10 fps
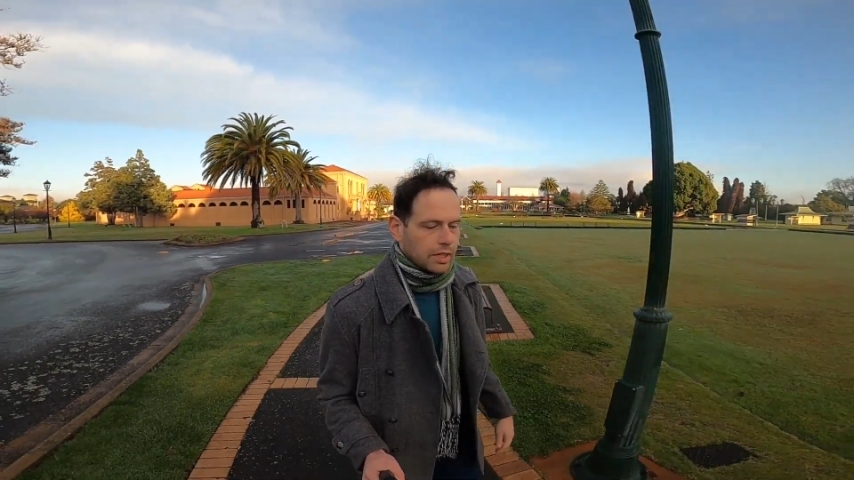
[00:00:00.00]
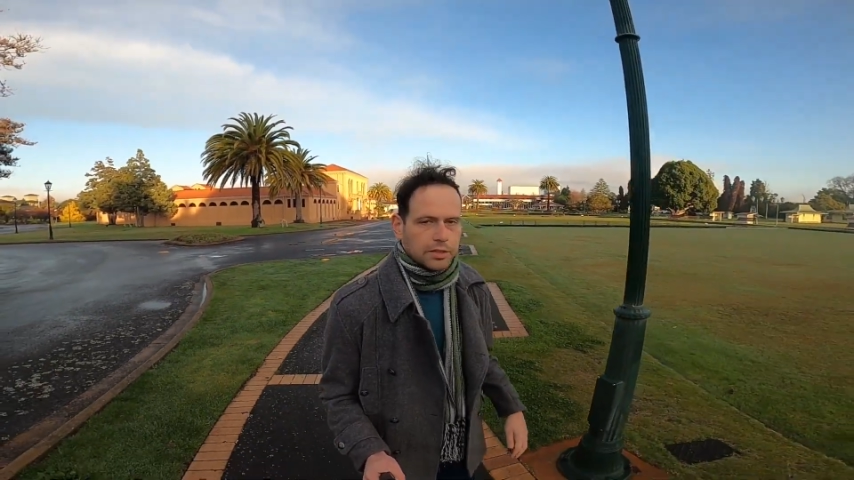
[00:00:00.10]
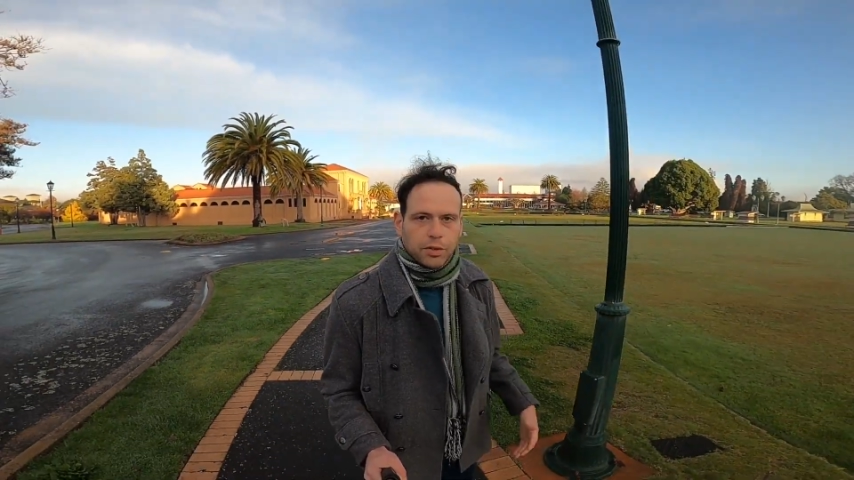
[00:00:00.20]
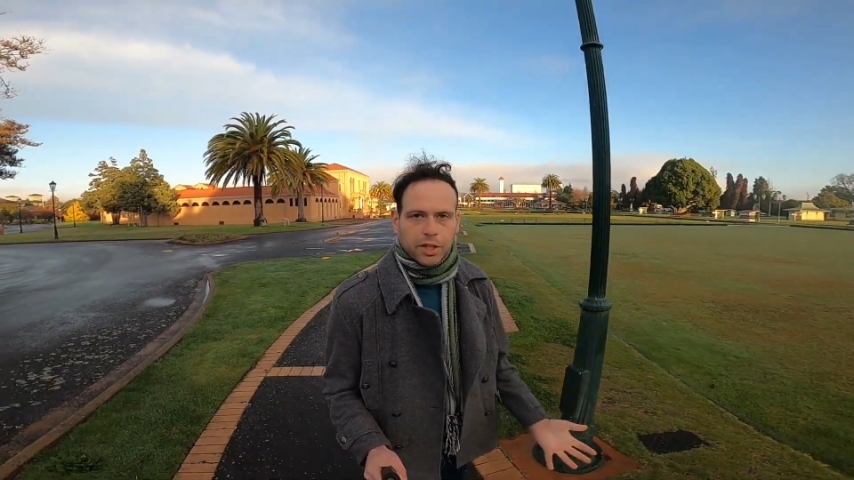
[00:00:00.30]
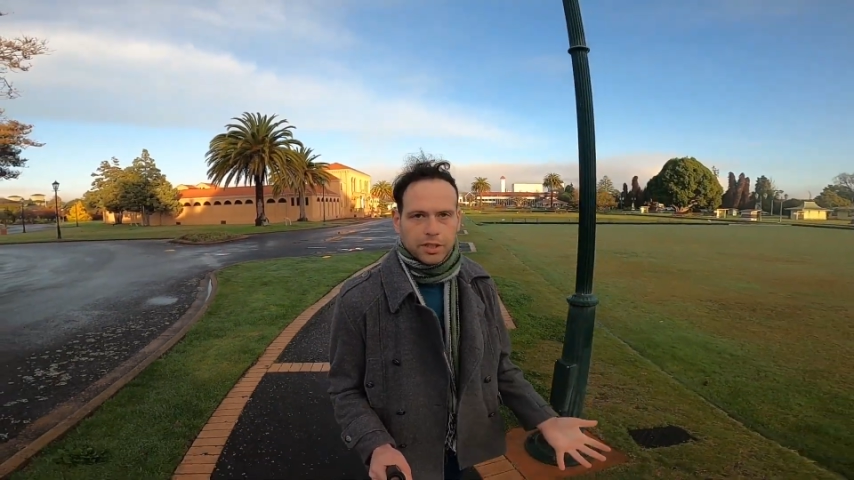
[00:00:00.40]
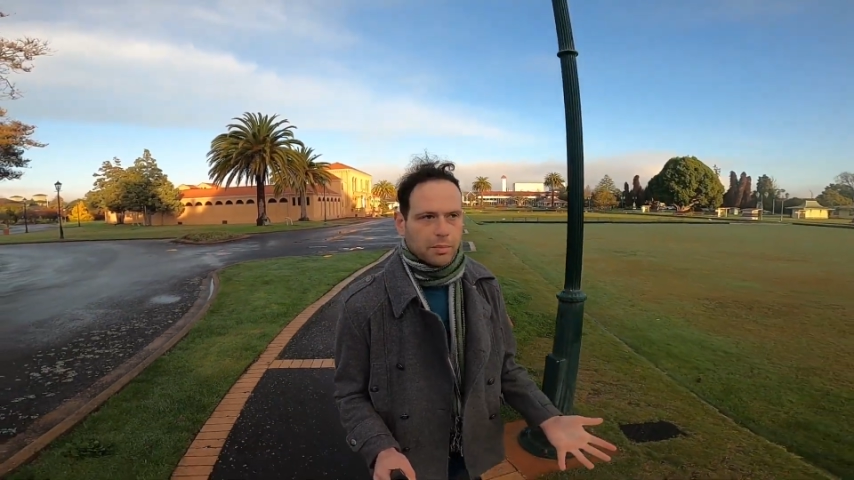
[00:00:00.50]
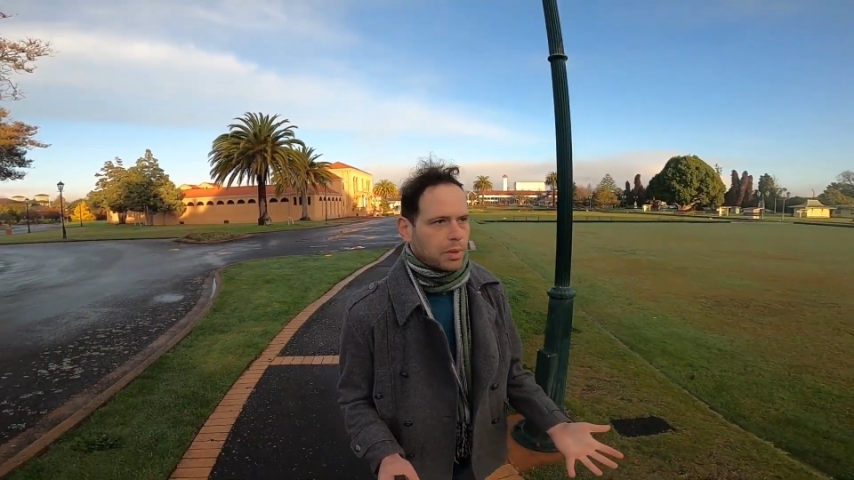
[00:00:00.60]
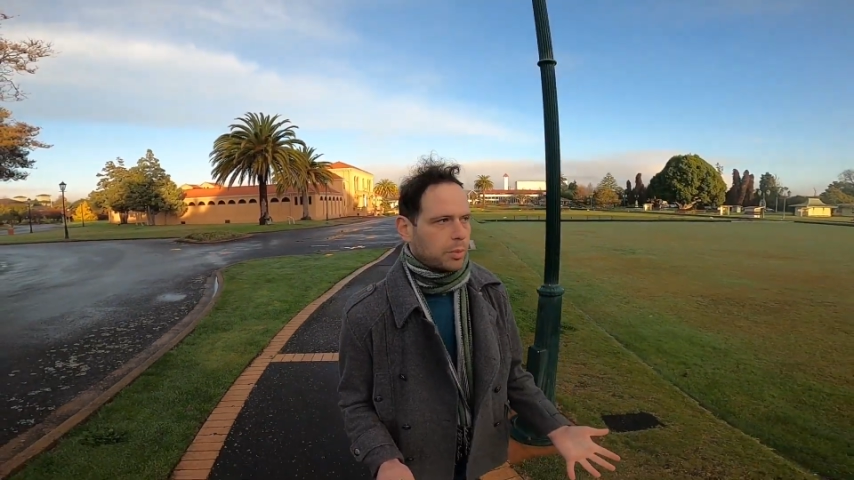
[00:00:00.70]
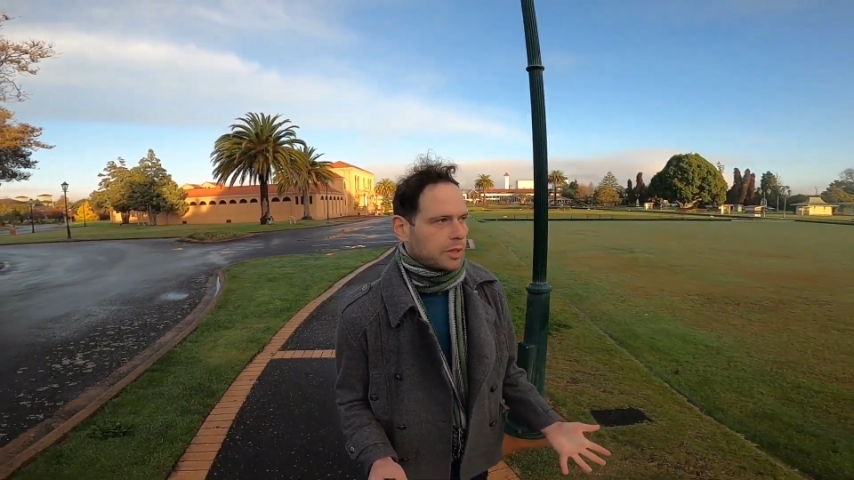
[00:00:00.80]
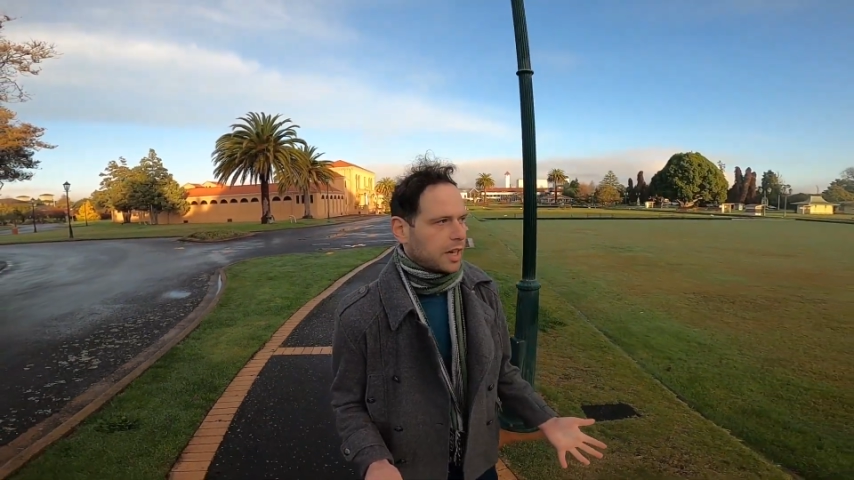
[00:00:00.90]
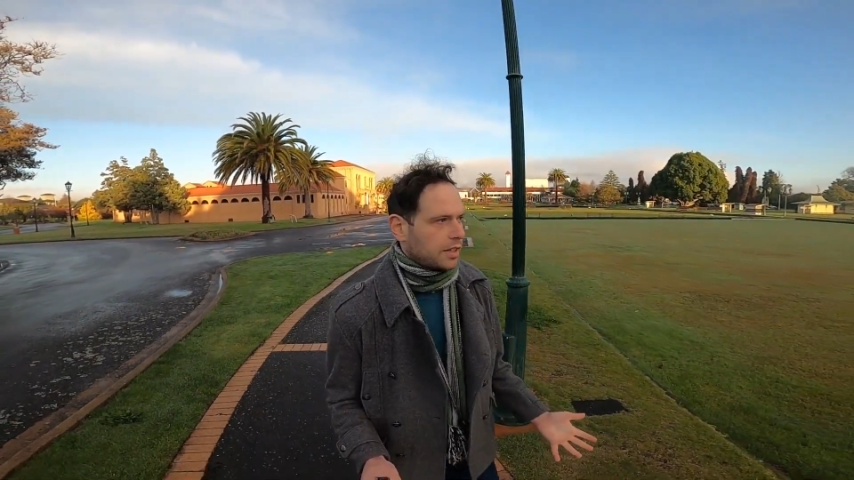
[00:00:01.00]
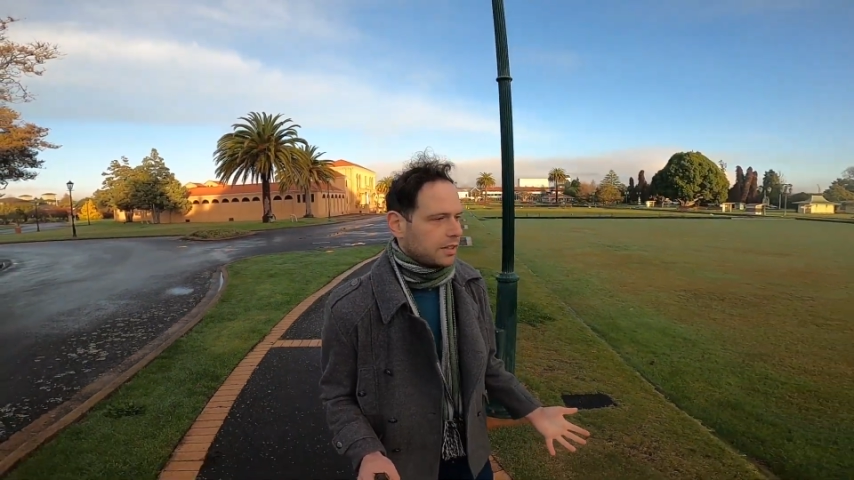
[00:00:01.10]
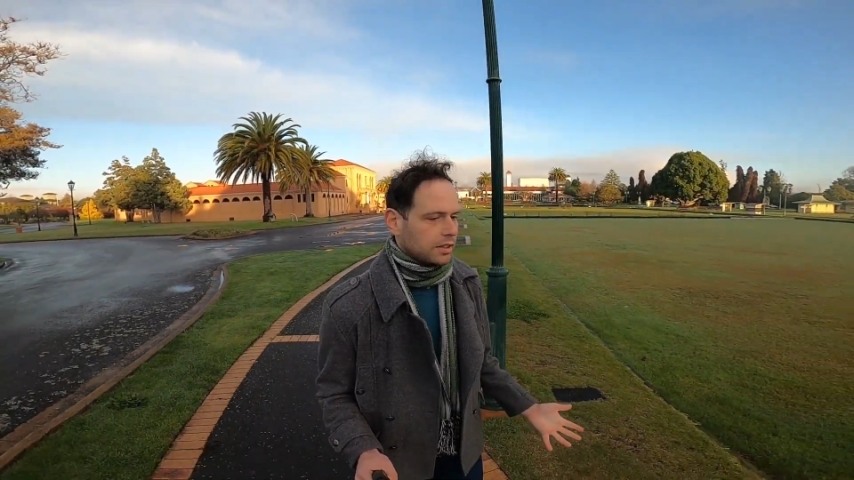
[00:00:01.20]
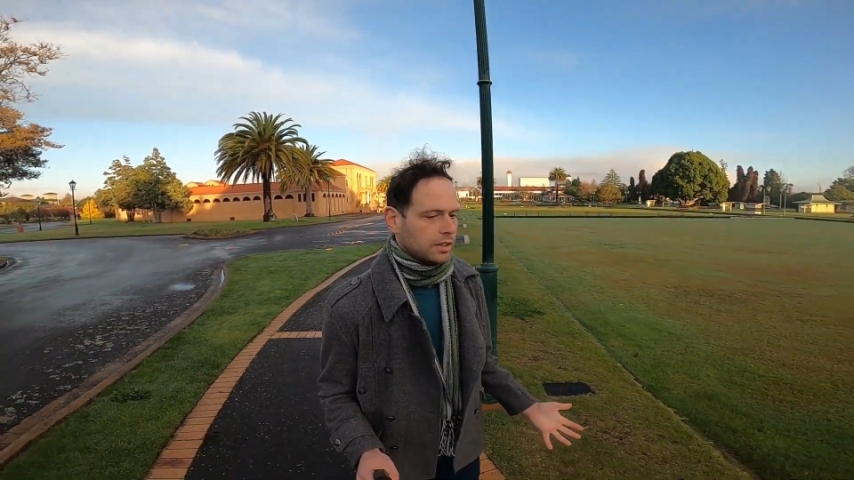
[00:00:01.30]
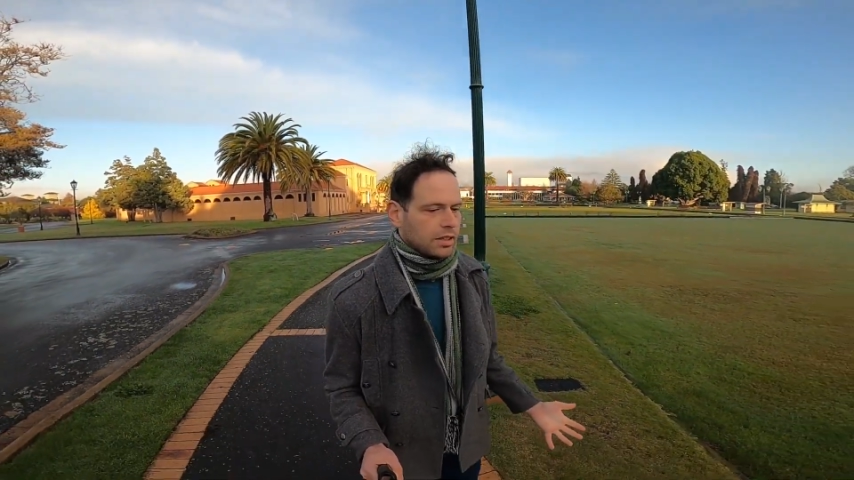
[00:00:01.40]
That's, for example, what
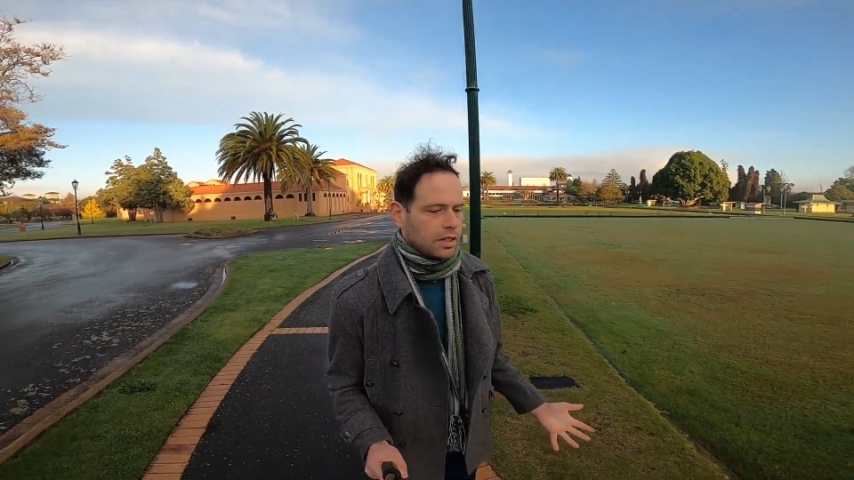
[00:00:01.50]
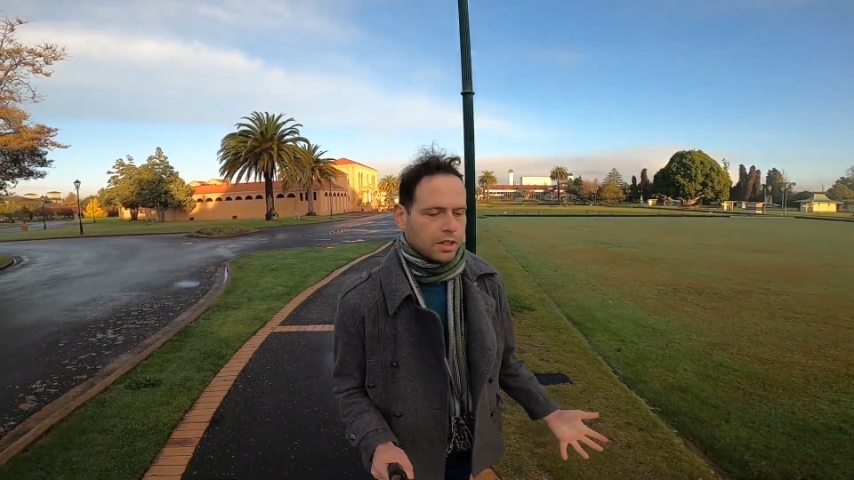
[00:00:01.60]
I did.